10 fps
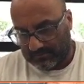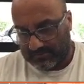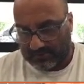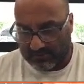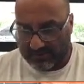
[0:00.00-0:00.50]

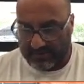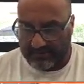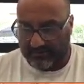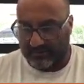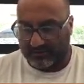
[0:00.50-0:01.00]
All right,
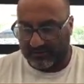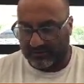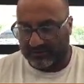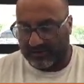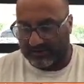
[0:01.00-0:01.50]
and we'll finger
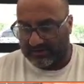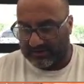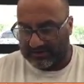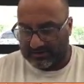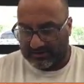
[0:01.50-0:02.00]
tighten
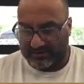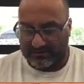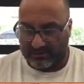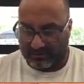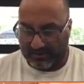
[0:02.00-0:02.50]
these, nothing
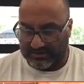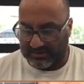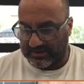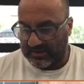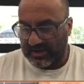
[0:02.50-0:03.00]
too
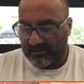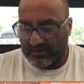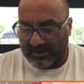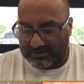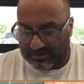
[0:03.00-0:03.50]
crazy. But
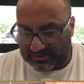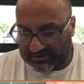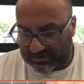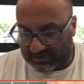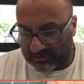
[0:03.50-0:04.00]
as you can
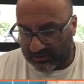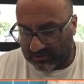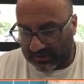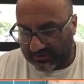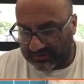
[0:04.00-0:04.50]
see, when you
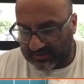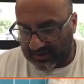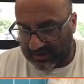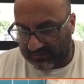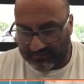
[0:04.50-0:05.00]
line these
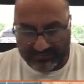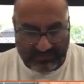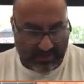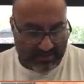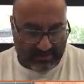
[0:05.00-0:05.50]
up,
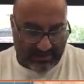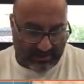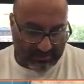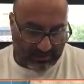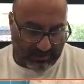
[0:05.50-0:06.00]

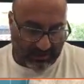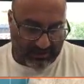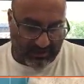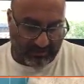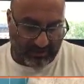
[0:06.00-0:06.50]
these would line
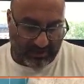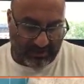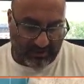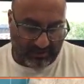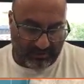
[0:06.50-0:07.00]
up right
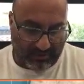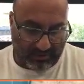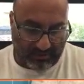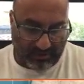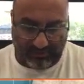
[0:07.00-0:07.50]
here with the
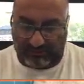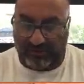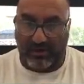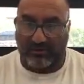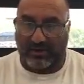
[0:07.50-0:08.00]
motor mounts
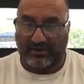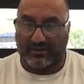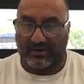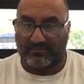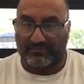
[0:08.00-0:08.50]
right
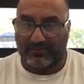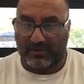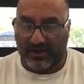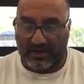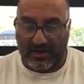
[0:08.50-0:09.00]
there.
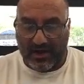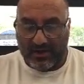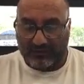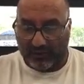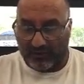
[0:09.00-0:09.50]
Okay,
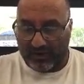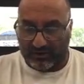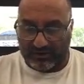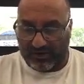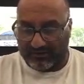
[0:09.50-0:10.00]
so not only
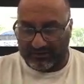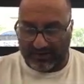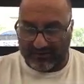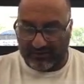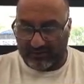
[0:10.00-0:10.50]
do you have 11